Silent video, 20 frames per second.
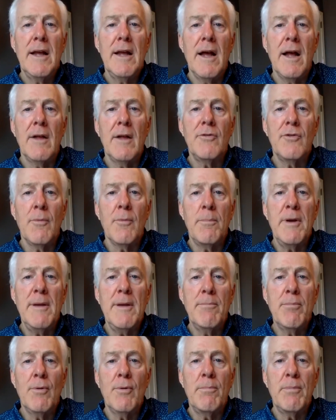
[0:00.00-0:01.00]
to
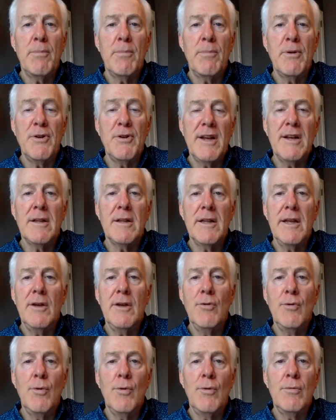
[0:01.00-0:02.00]
people, particularly
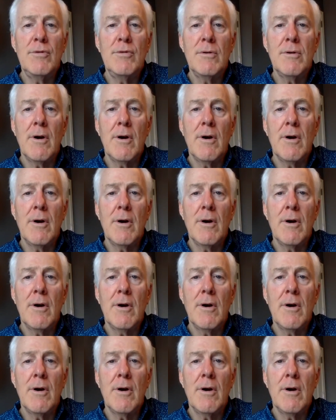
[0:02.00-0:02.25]
who